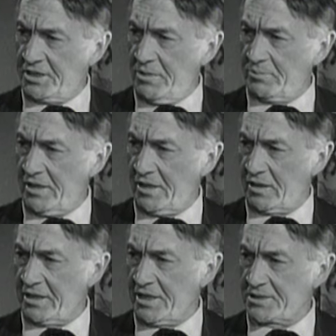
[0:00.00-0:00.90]
and keep them there till
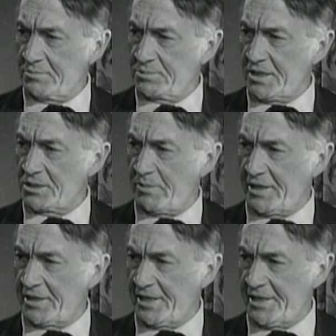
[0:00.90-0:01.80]
they got some sense
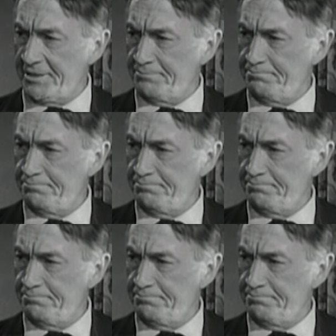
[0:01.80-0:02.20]
back in their head.